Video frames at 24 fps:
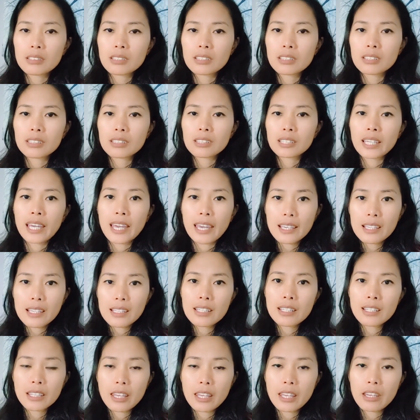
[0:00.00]
the case
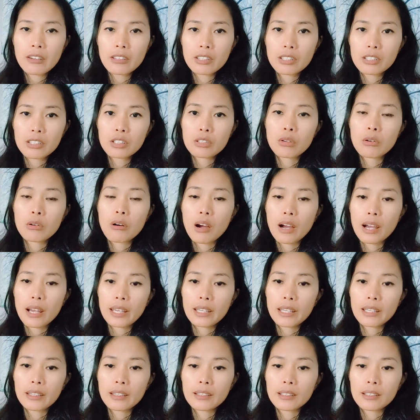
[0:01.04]
in there is quite